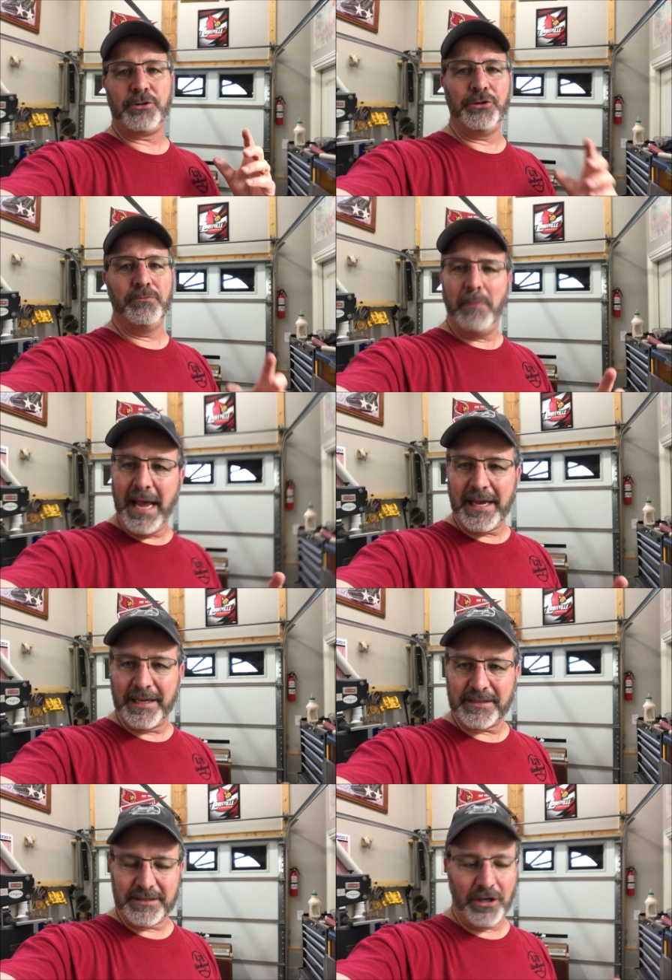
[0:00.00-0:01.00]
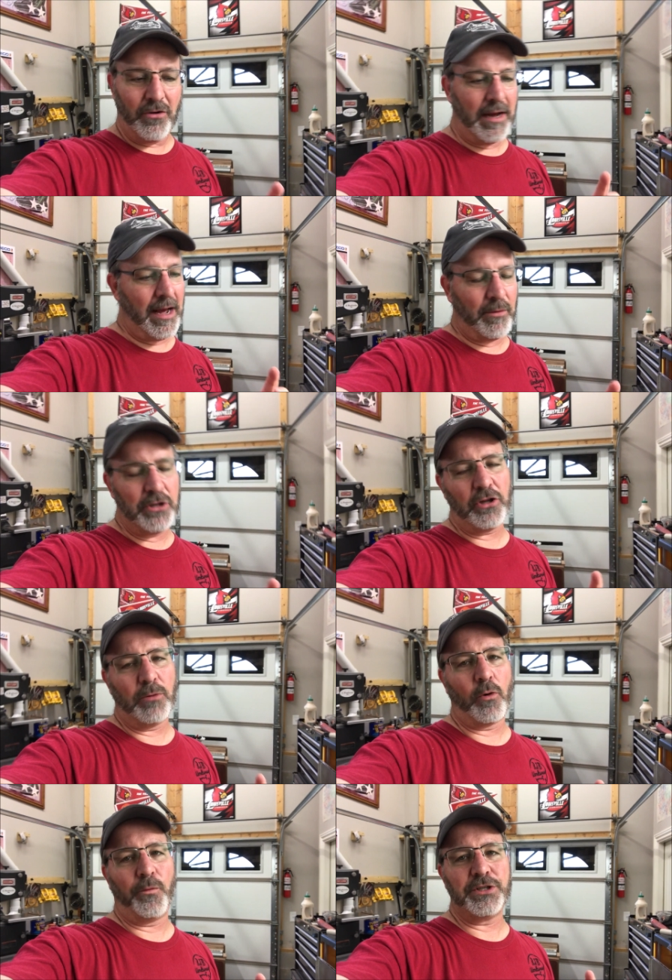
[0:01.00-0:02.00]
to make it, you know, I'm going to do a
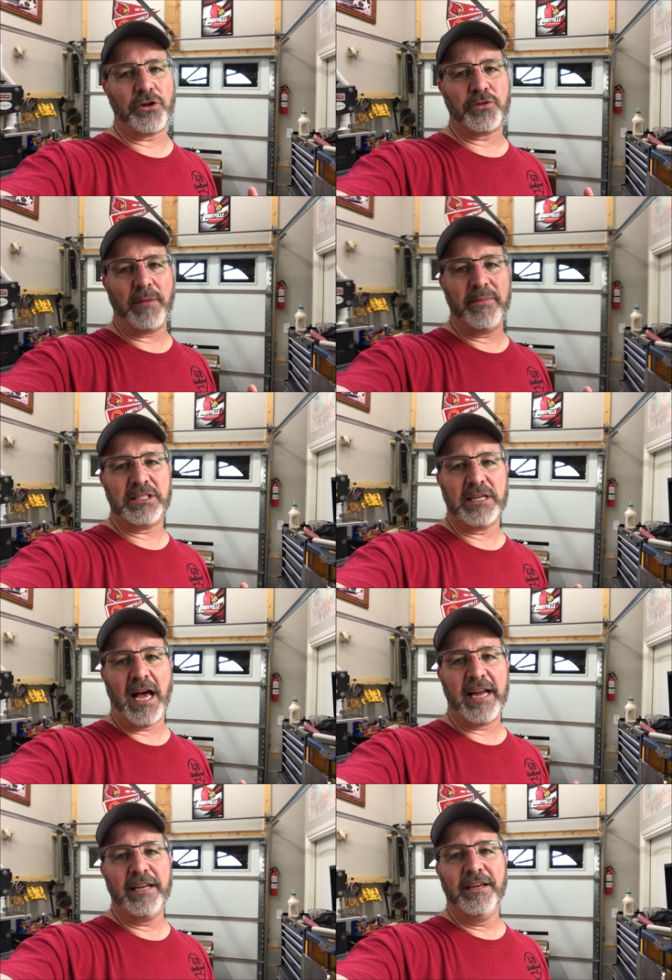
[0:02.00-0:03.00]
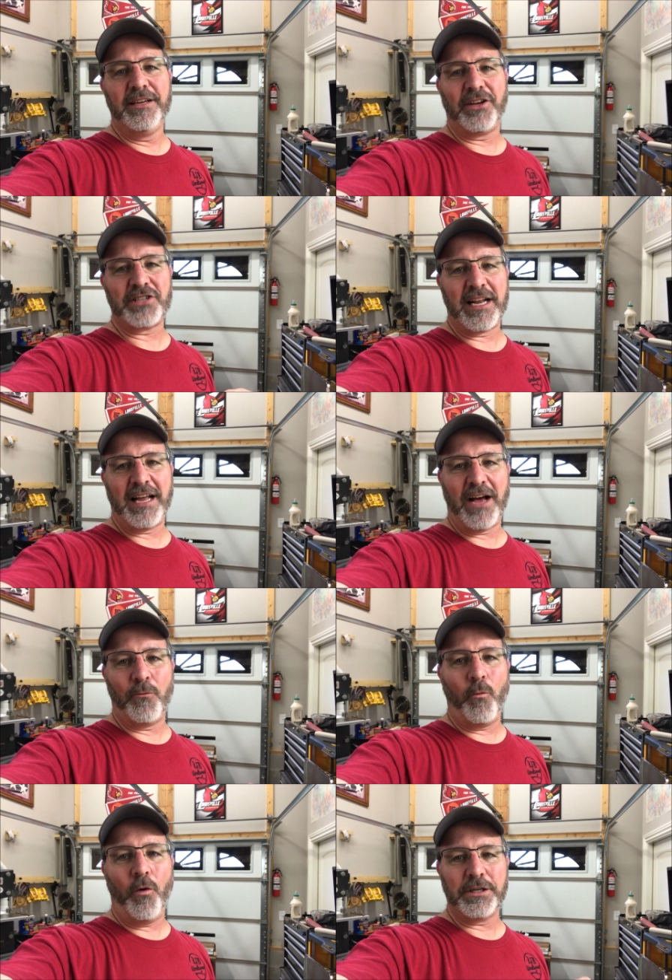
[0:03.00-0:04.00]
little more research maybe tonight, because I
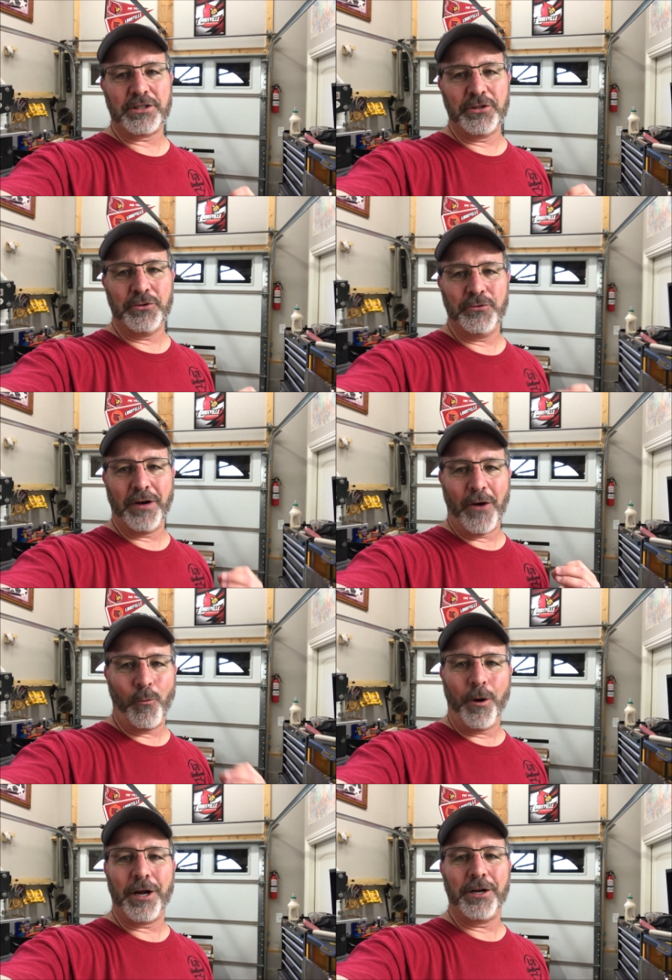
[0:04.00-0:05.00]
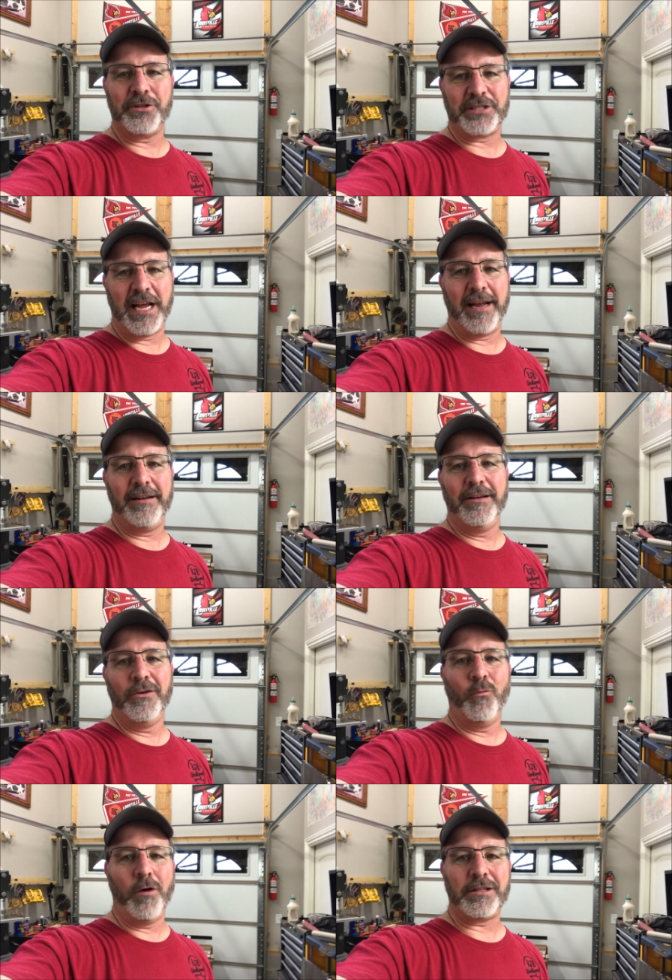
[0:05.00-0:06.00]
want to understand
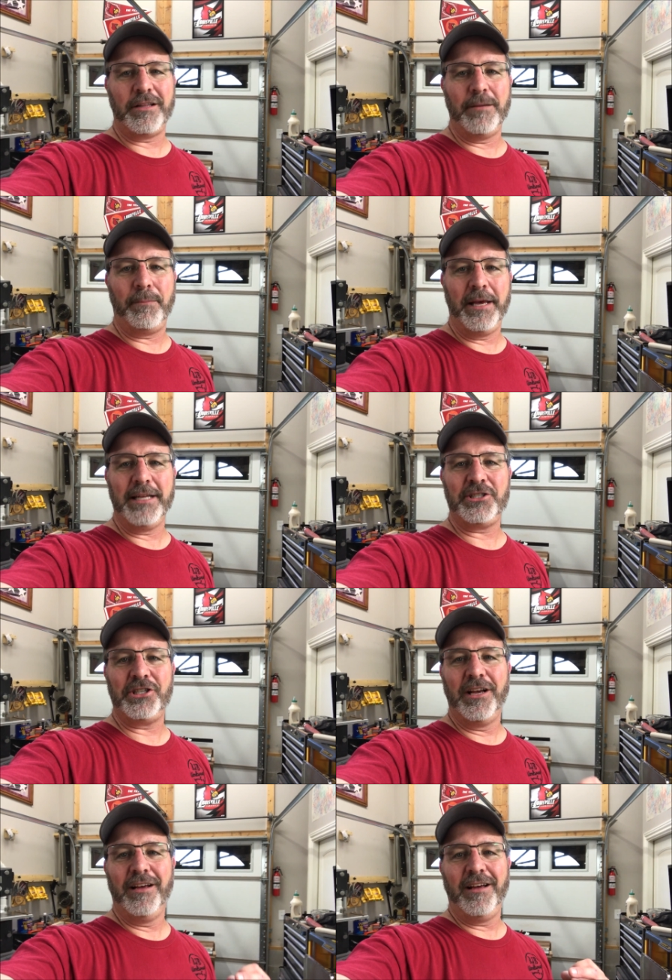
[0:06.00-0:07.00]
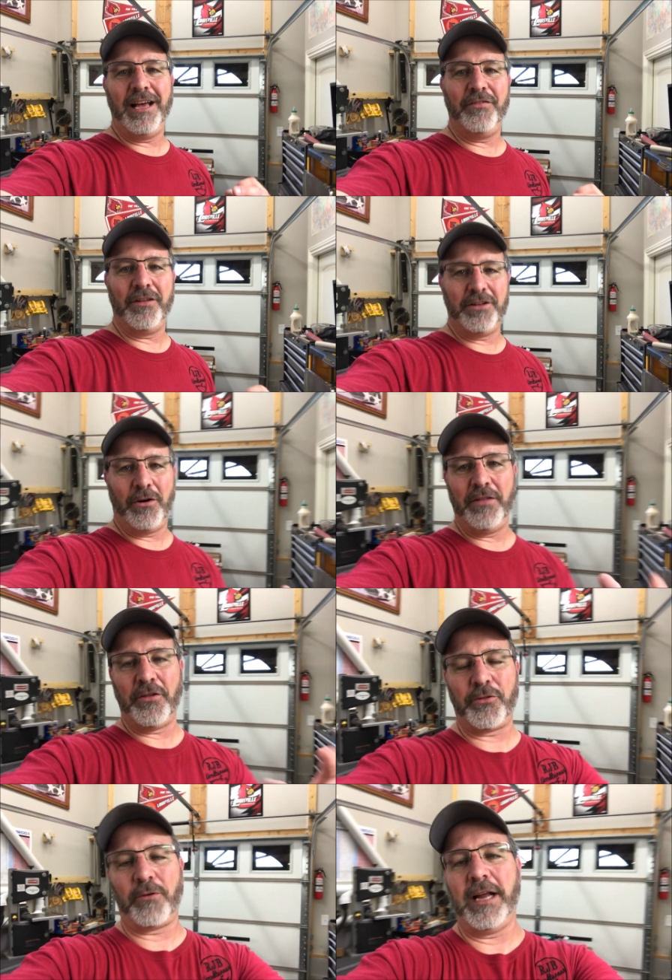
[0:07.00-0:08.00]
what the pitch and
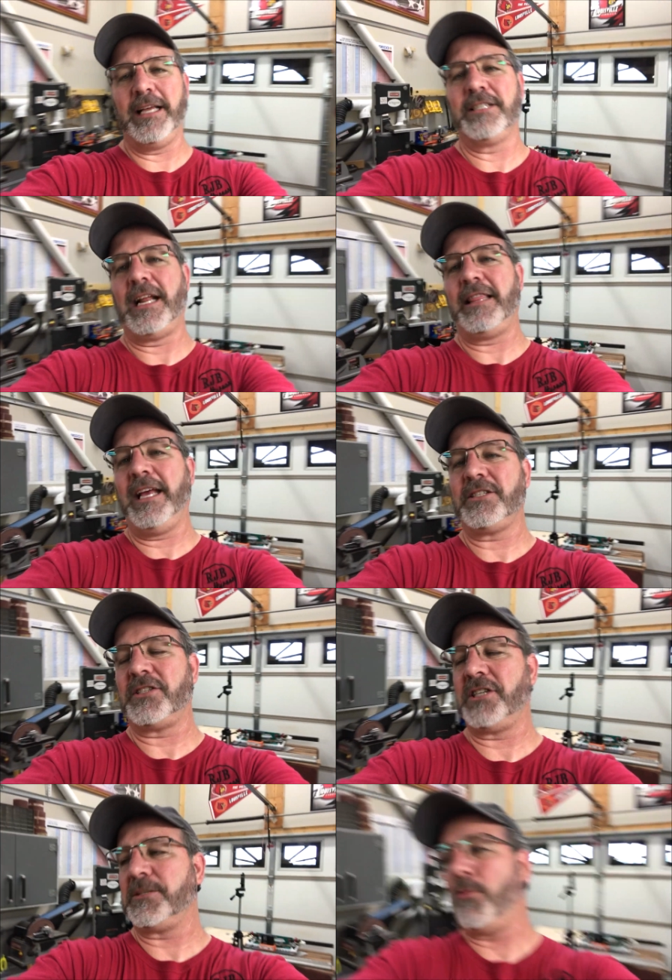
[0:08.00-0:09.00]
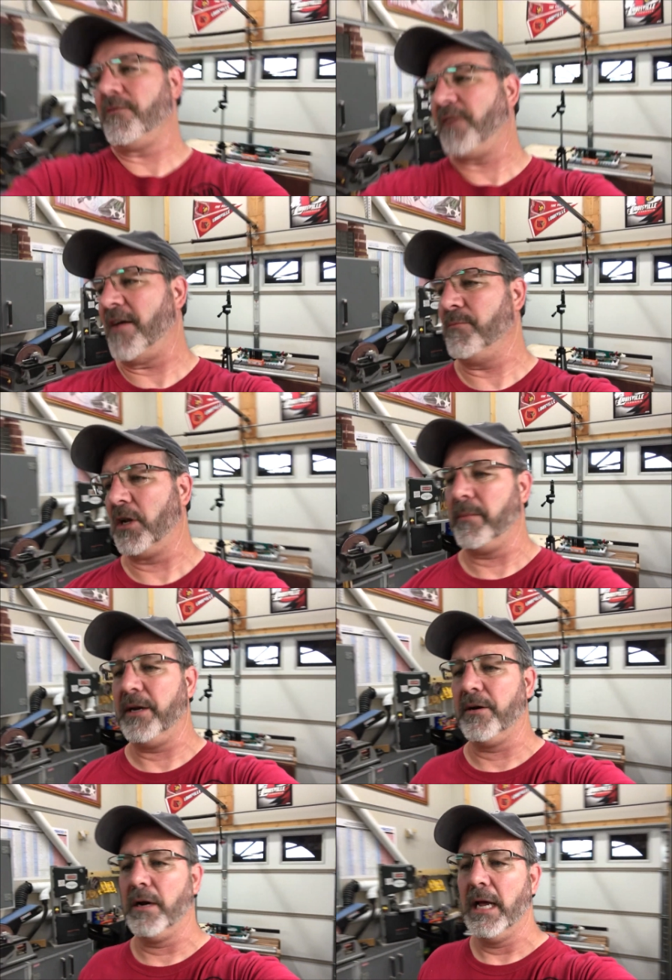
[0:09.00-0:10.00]
the thread is, and I think it's a 6.5
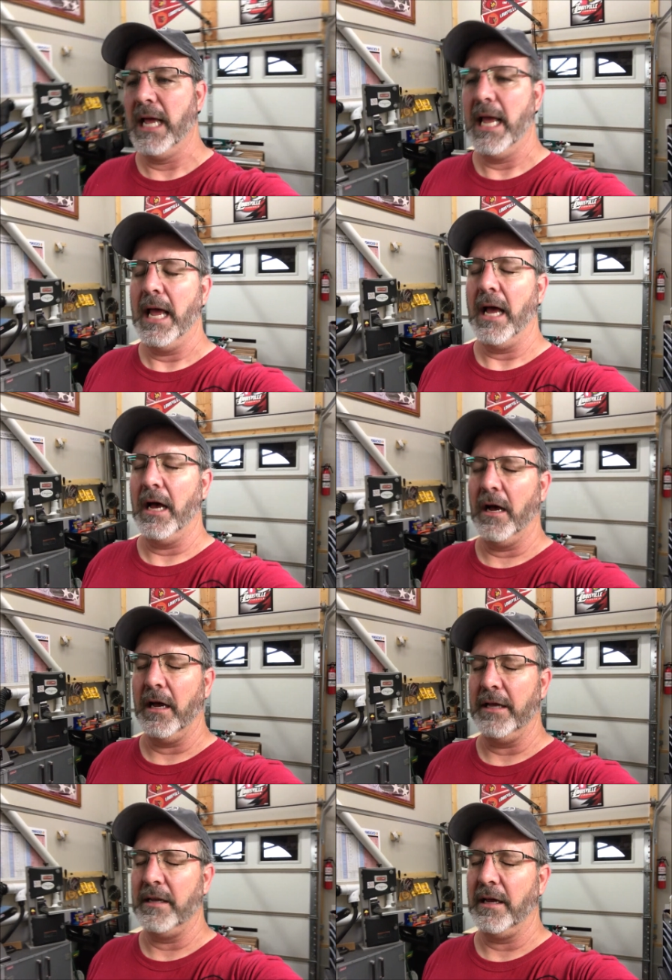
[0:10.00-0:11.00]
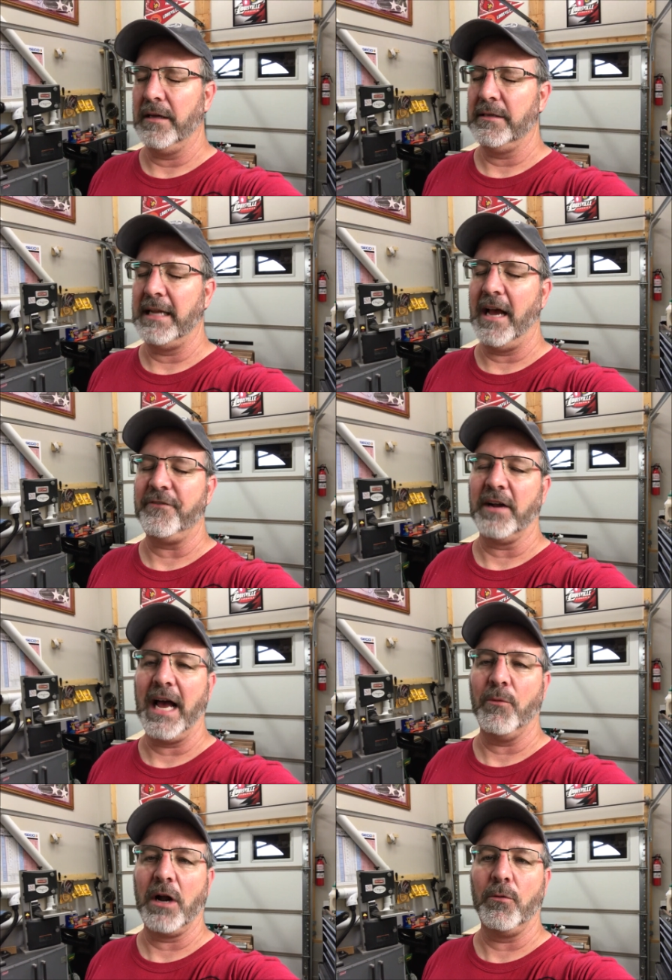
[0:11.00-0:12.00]
millimeter, and now I
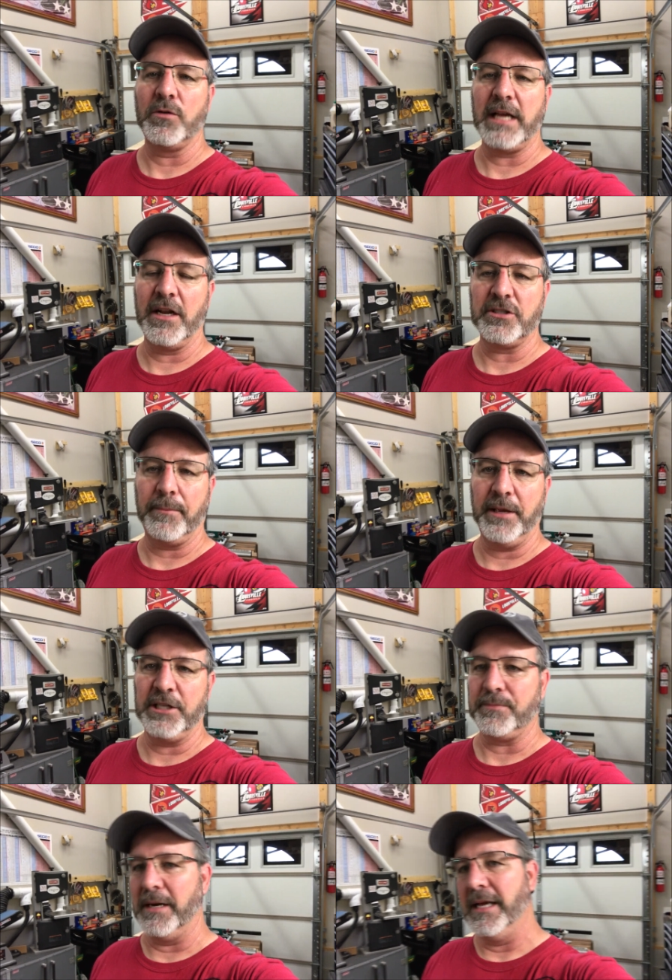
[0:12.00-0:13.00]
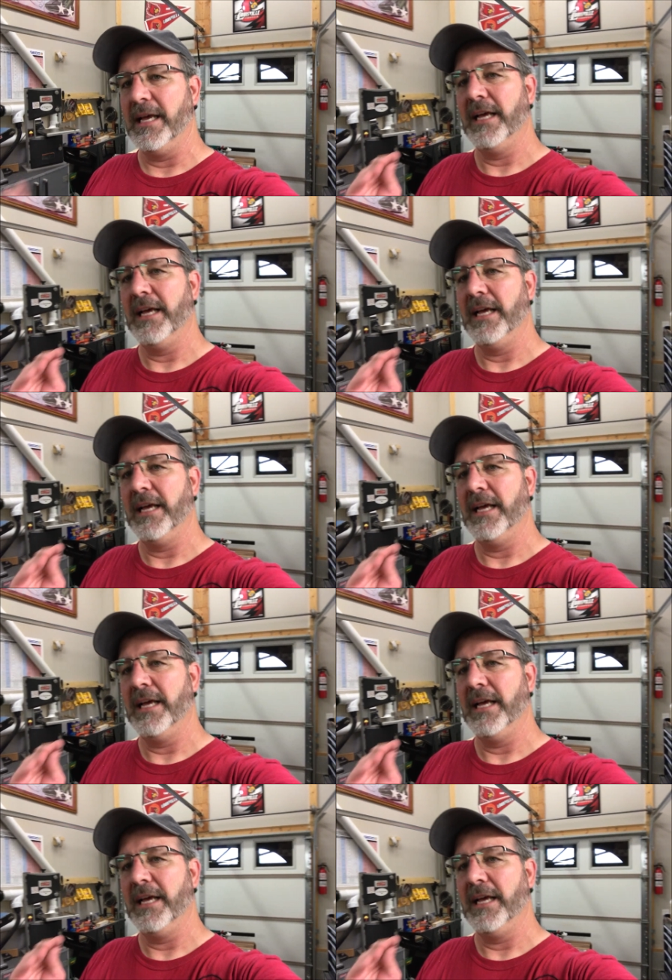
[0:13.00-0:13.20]
forgot what I wrote down as the pitch, but